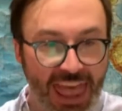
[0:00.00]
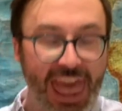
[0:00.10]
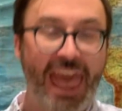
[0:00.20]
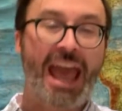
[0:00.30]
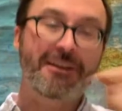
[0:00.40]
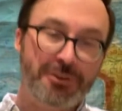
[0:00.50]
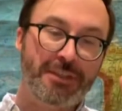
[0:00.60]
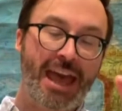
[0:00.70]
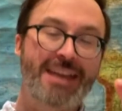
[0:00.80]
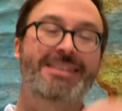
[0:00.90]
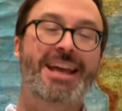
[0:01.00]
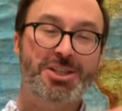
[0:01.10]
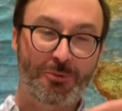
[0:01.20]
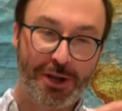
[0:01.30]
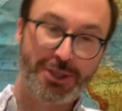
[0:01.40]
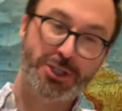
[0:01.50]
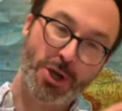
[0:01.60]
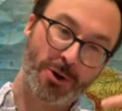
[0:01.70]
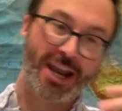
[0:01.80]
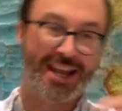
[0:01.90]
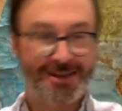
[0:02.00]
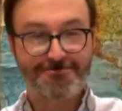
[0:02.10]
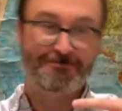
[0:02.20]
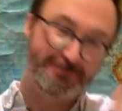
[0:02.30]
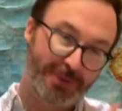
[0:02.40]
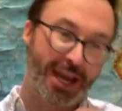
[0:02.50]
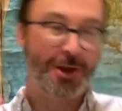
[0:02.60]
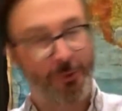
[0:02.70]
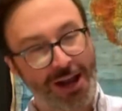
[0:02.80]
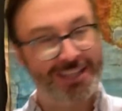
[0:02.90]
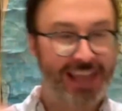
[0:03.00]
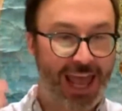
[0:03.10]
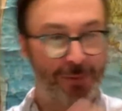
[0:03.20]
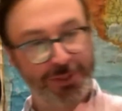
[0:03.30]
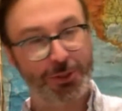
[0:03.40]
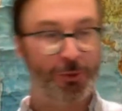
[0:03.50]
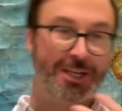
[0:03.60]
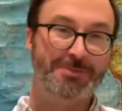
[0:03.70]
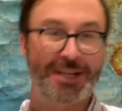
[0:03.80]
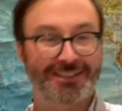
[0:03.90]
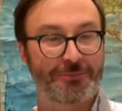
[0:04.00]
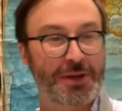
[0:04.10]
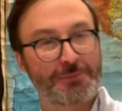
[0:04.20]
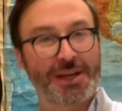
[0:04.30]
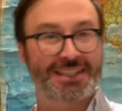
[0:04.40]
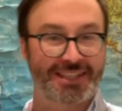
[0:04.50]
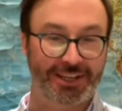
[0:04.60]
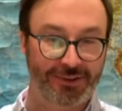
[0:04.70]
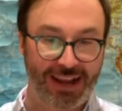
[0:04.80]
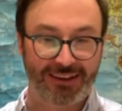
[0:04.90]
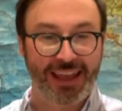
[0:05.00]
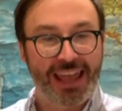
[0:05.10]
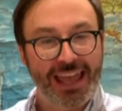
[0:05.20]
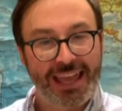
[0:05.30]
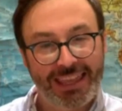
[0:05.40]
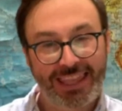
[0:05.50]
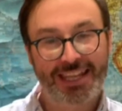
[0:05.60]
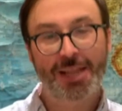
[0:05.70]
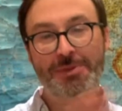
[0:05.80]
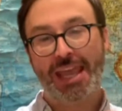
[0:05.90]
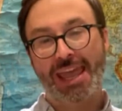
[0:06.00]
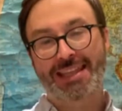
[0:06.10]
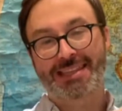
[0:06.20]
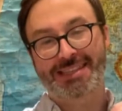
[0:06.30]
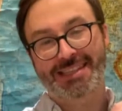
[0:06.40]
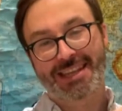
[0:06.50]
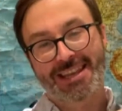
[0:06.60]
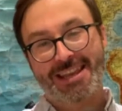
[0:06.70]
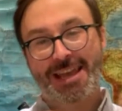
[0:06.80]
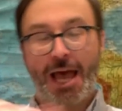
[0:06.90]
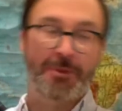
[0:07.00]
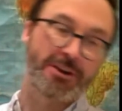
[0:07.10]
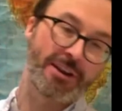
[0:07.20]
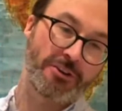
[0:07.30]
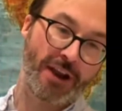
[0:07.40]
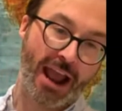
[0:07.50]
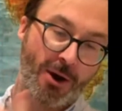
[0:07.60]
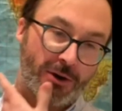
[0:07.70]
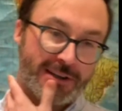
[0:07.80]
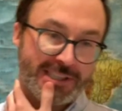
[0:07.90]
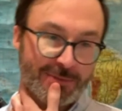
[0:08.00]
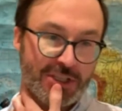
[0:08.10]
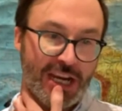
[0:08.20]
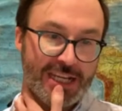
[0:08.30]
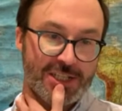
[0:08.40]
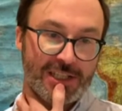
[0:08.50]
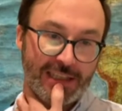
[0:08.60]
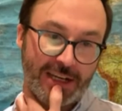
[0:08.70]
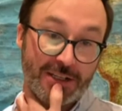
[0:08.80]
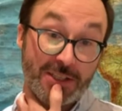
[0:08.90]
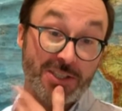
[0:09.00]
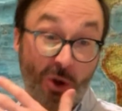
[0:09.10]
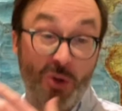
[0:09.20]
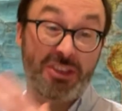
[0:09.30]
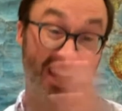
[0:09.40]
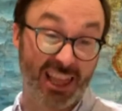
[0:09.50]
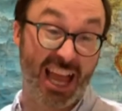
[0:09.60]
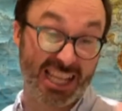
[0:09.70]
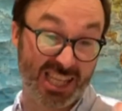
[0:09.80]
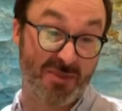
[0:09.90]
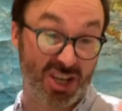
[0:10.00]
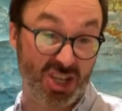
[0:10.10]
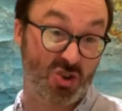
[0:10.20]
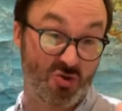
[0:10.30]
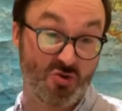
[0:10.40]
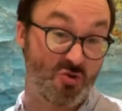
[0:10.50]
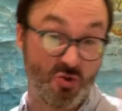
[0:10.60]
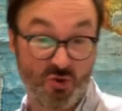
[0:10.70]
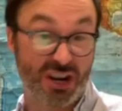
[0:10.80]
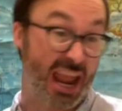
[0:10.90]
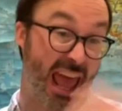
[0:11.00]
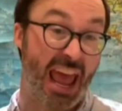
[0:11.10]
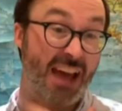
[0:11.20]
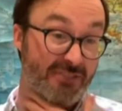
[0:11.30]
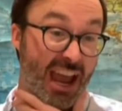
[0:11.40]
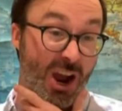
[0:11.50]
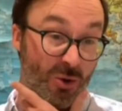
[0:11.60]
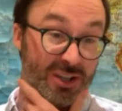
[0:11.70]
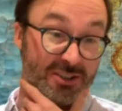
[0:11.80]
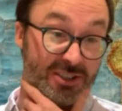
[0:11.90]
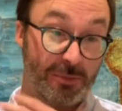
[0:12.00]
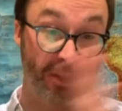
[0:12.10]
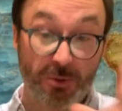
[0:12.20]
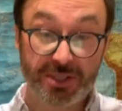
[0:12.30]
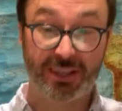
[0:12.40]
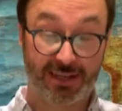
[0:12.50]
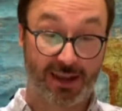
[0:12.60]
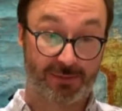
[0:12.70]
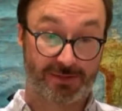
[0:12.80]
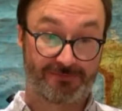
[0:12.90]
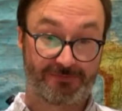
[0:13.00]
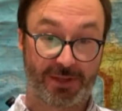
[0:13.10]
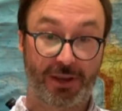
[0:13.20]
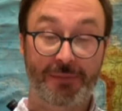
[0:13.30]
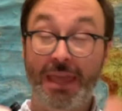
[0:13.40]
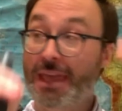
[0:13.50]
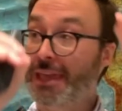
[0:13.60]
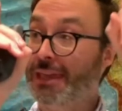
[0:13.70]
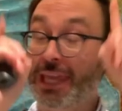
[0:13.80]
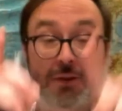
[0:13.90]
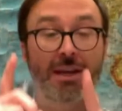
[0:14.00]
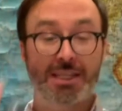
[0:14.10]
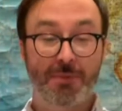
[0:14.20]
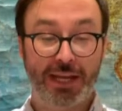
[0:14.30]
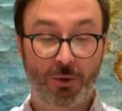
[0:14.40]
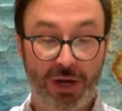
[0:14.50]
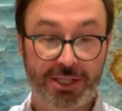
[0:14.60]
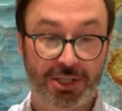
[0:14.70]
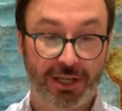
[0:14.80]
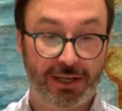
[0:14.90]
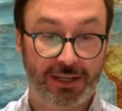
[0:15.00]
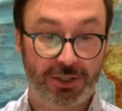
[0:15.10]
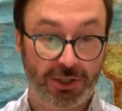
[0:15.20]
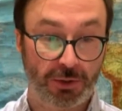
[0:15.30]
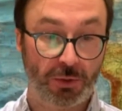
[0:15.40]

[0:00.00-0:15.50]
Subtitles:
After that, that's when the show kind of winds down, but the dorks might stick around. The eclipse ends about another hour and some change later. So this whole thing lasts about 2.5 hours or so, but those are the times. Okay. Here is my question to